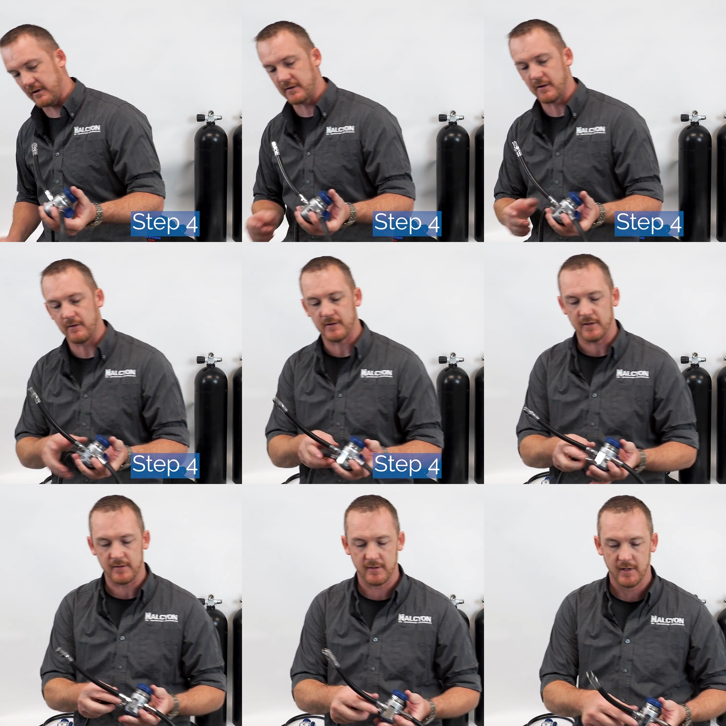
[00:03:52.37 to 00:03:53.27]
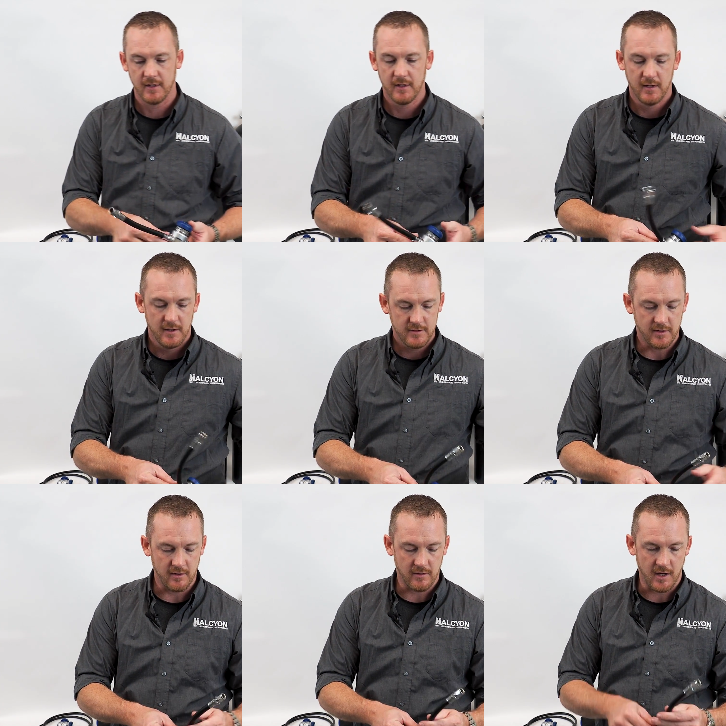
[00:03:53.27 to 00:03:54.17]
these hoses.
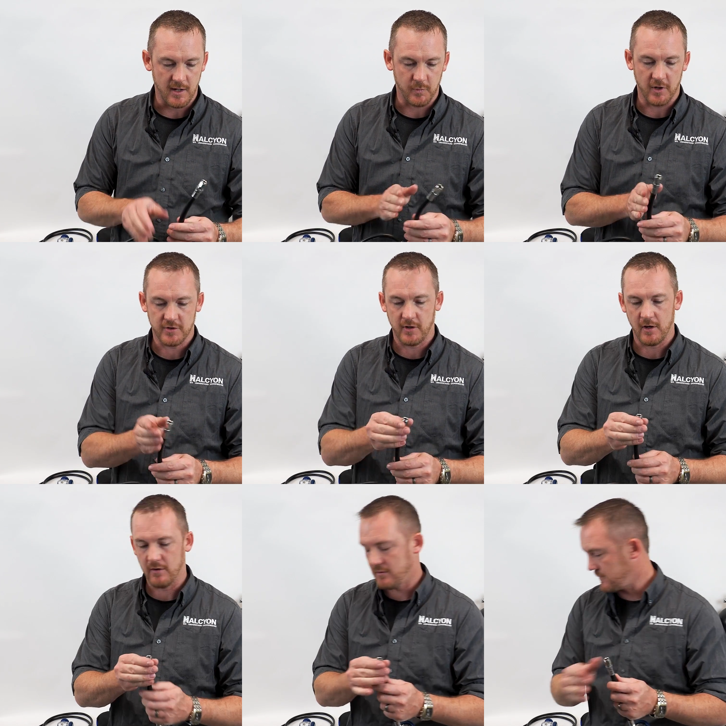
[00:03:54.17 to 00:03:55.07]
So high pressure hose,